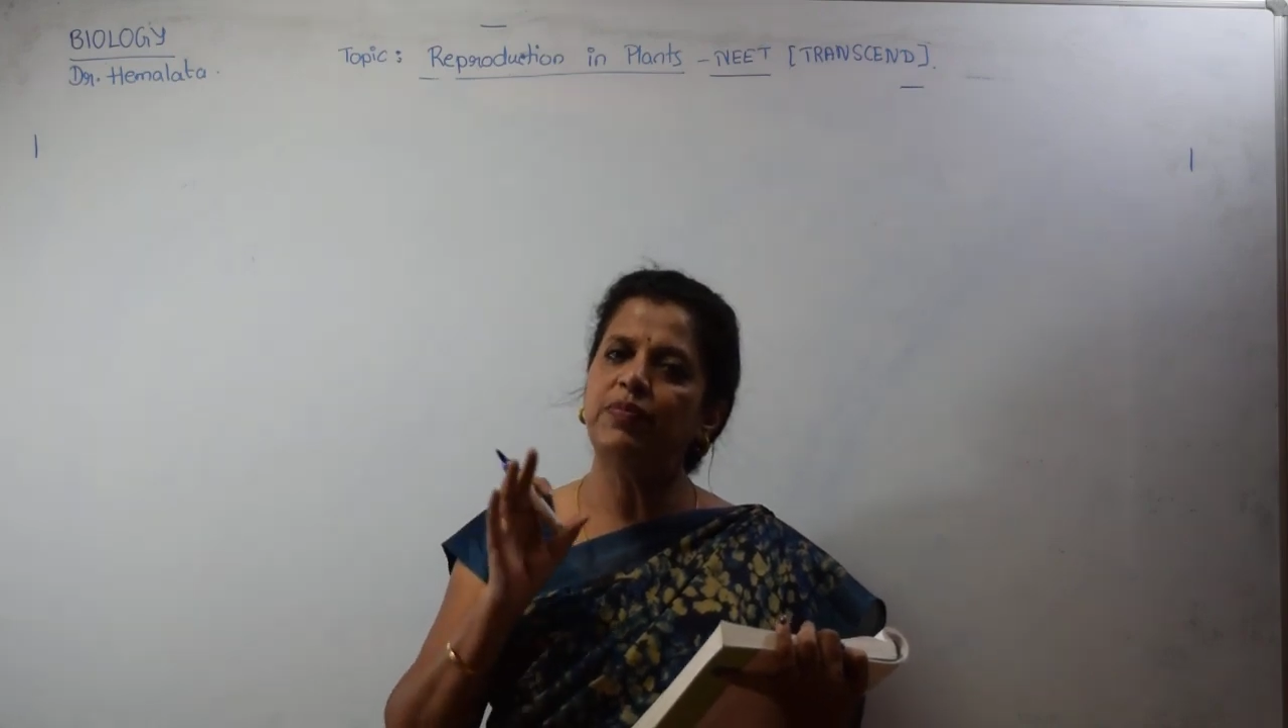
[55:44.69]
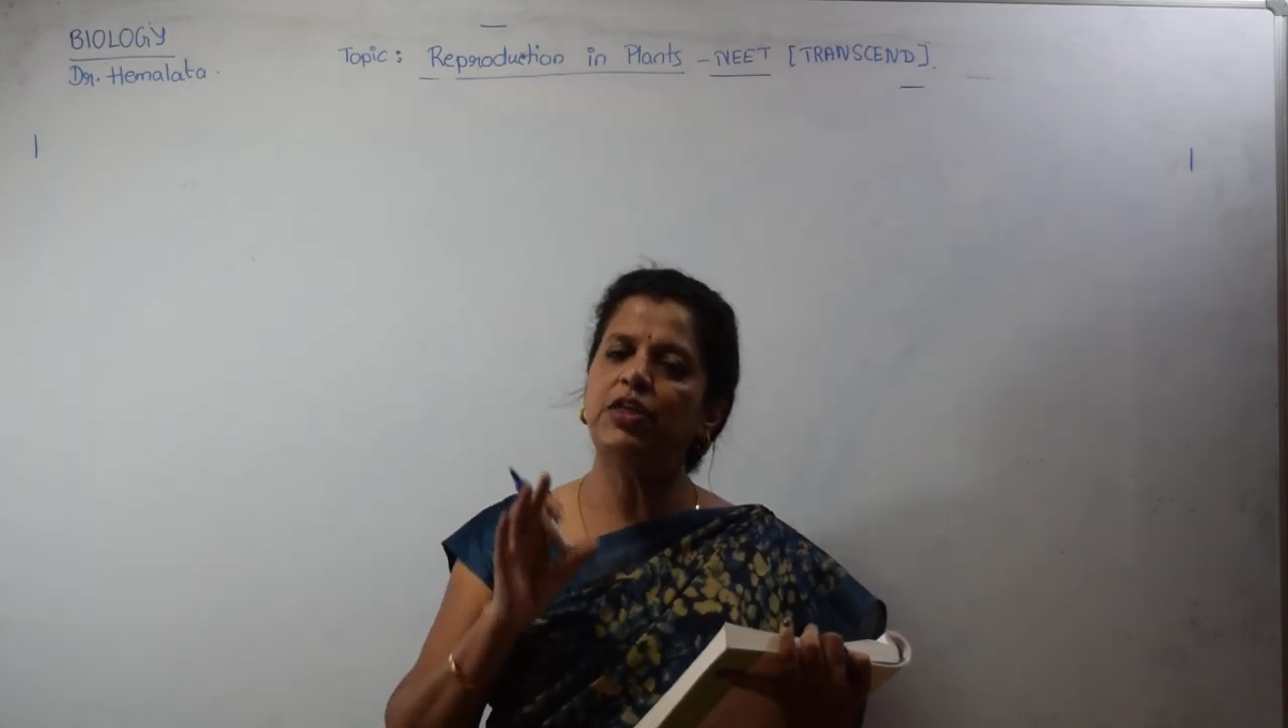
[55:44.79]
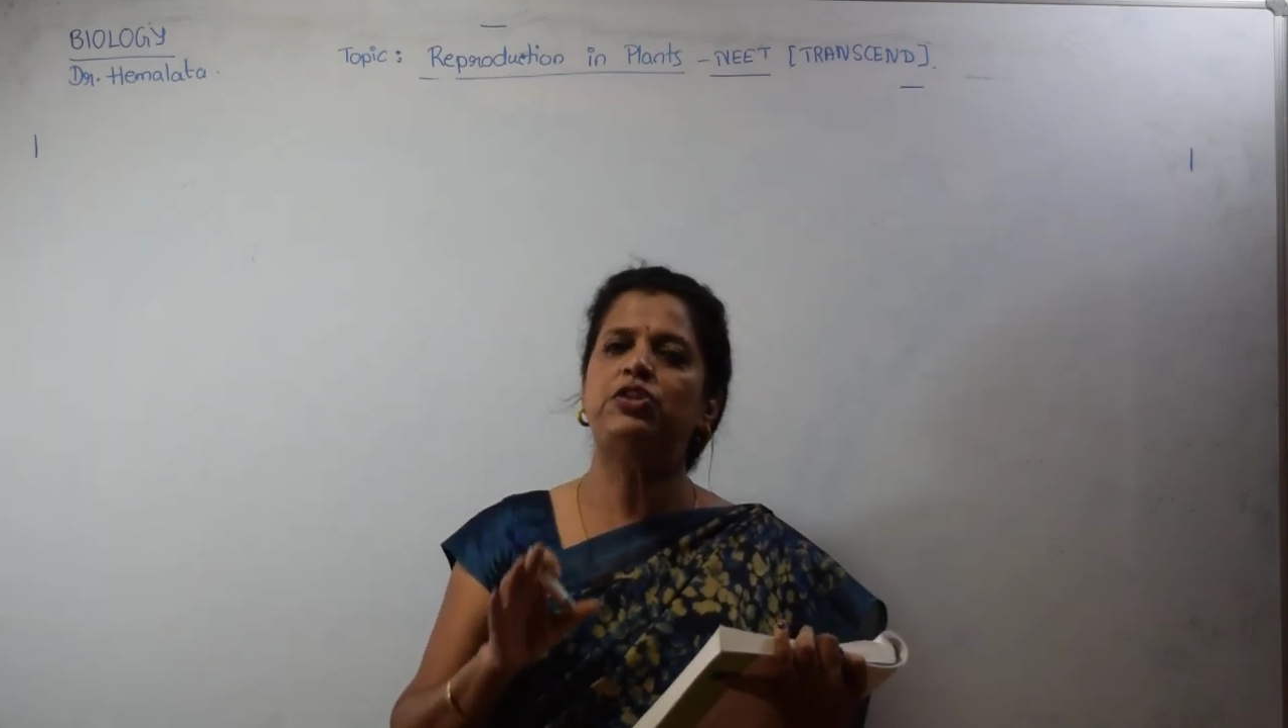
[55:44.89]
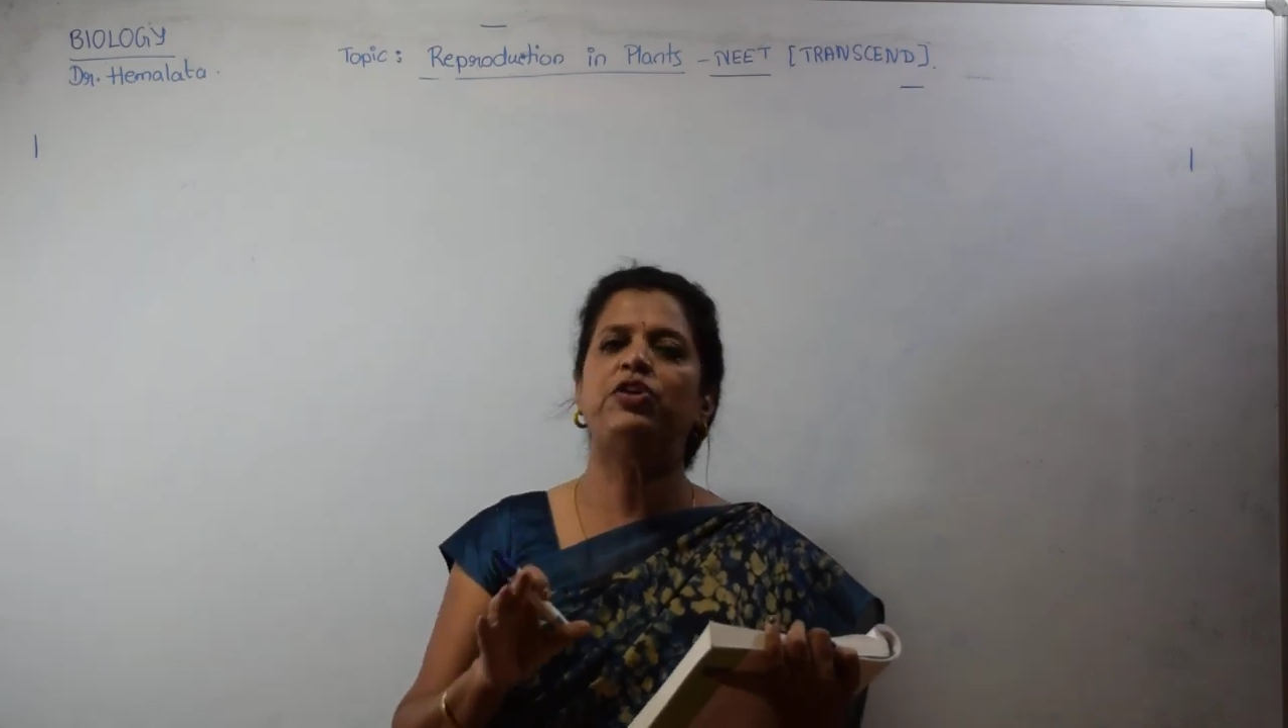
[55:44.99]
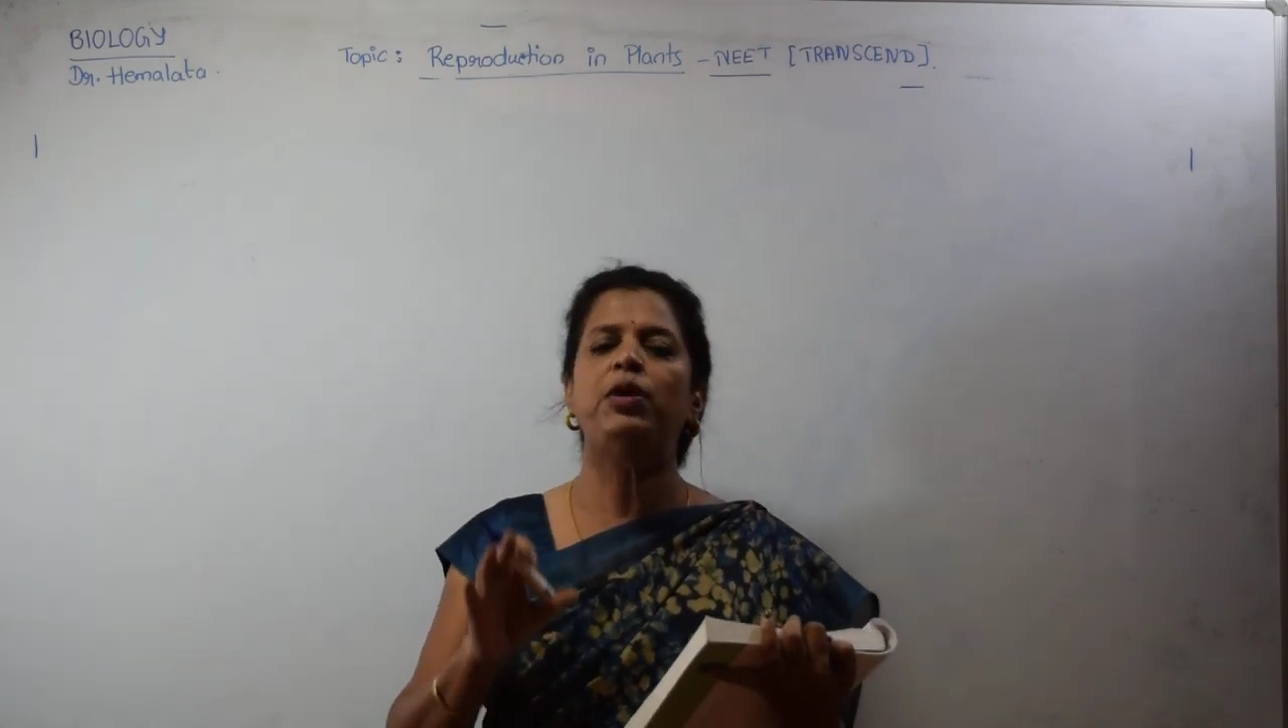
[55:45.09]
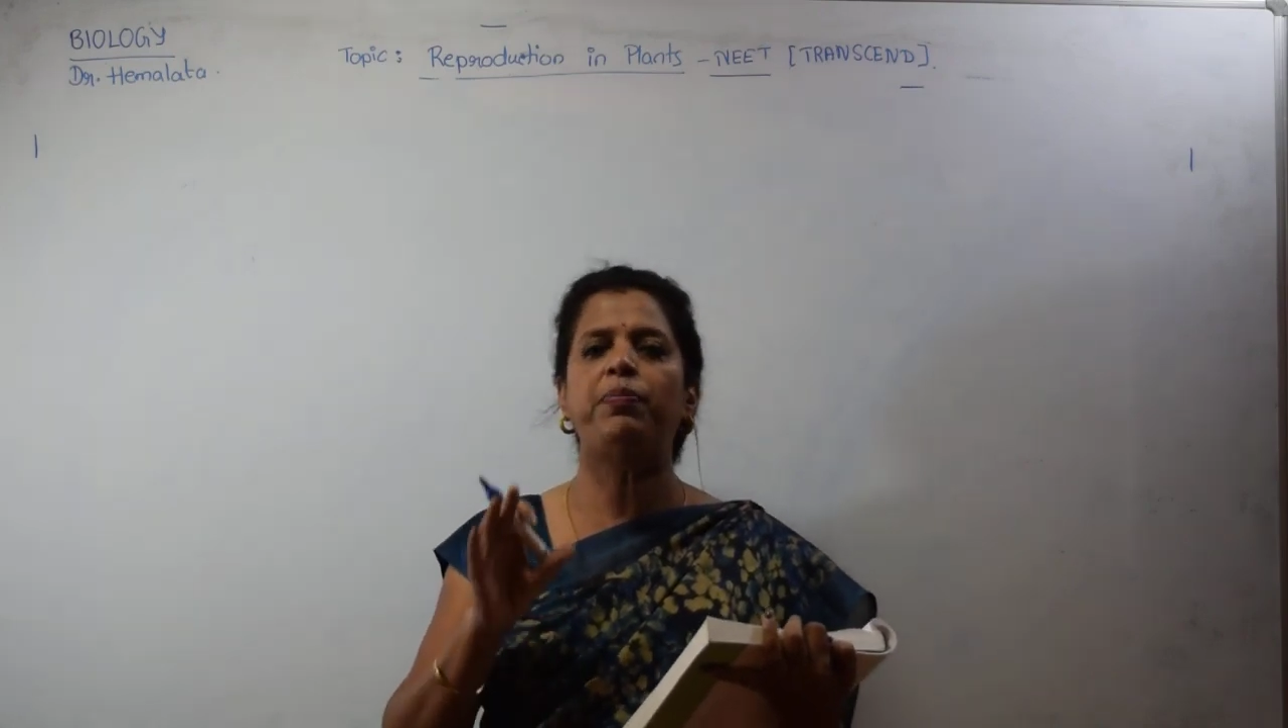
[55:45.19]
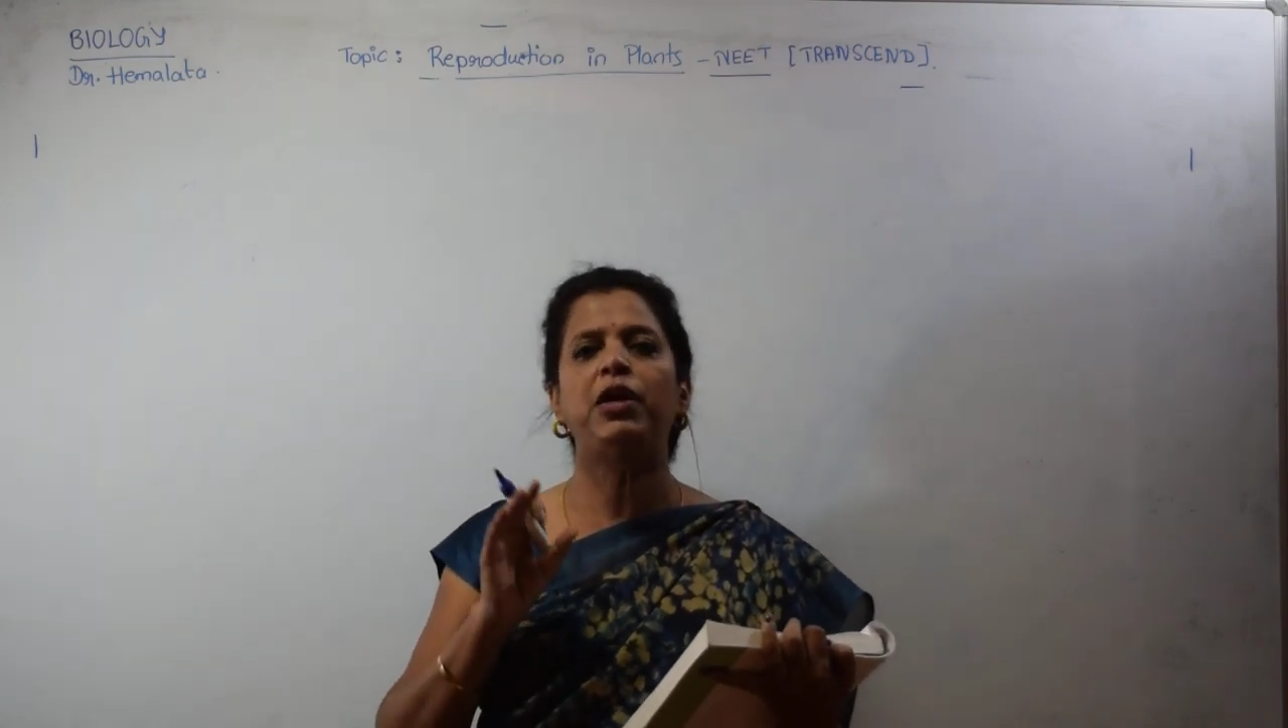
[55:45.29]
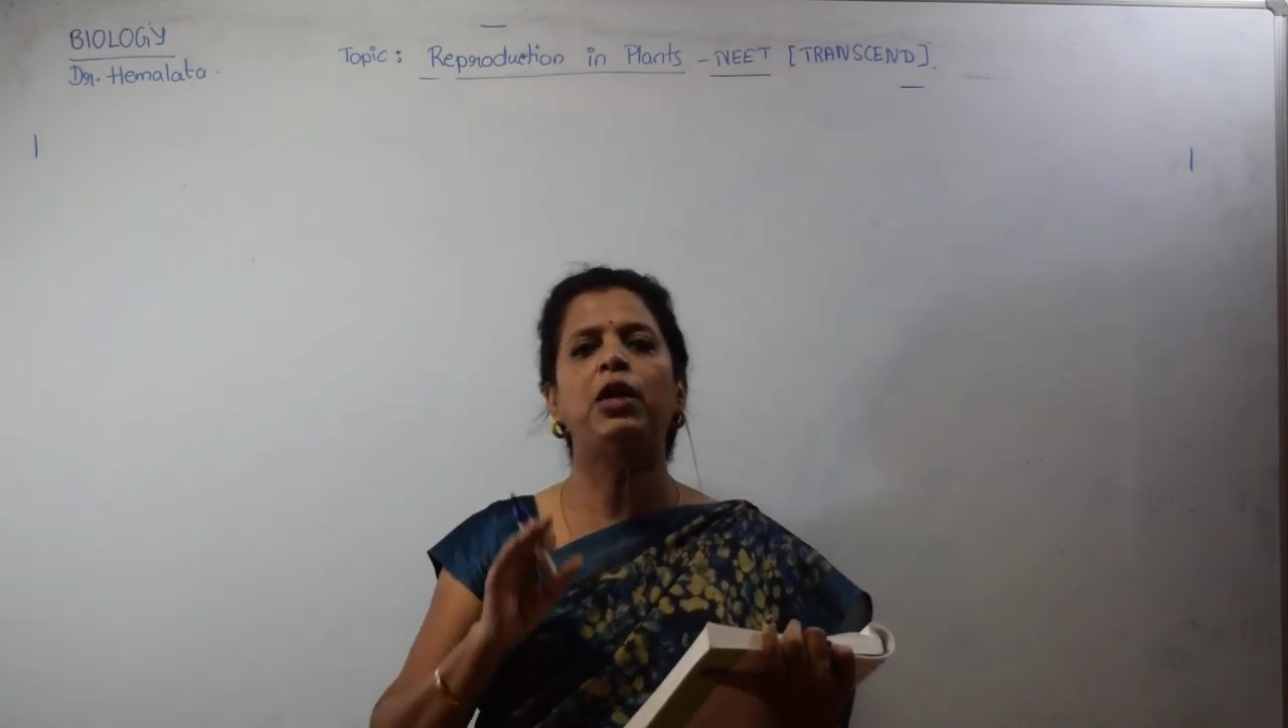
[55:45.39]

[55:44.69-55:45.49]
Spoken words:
must depend